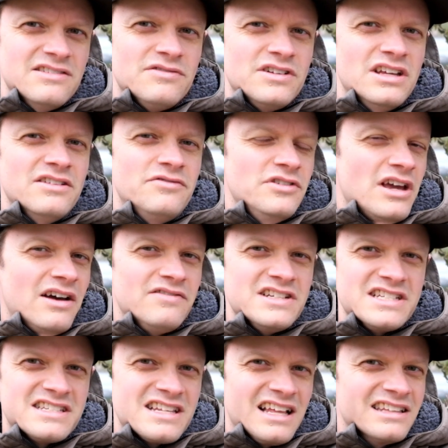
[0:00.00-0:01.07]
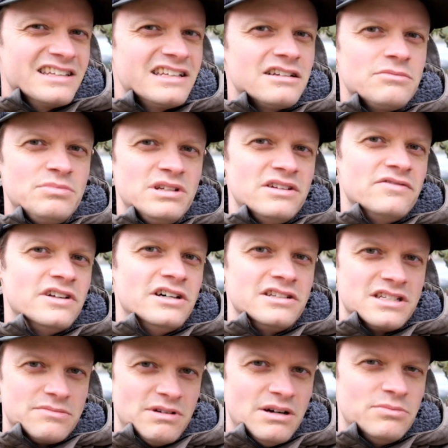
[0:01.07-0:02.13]
even if you have just a little bit of
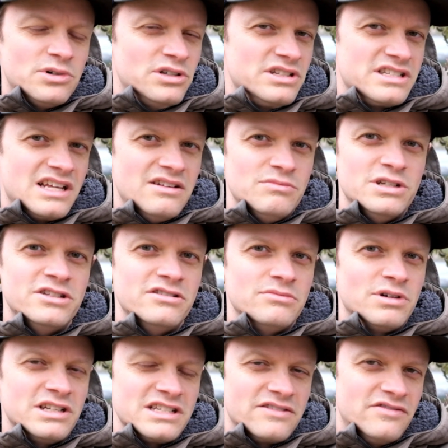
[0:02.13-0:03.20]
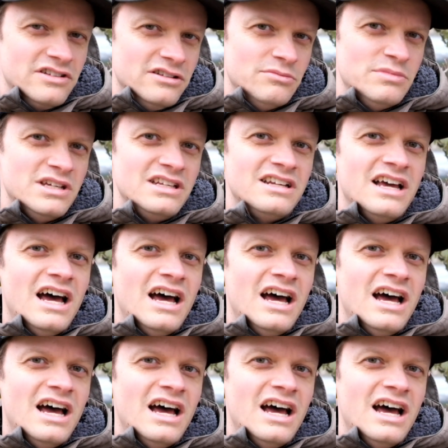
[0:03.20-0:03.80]
knowledge about bonsai and been doing bonsai for a little bit,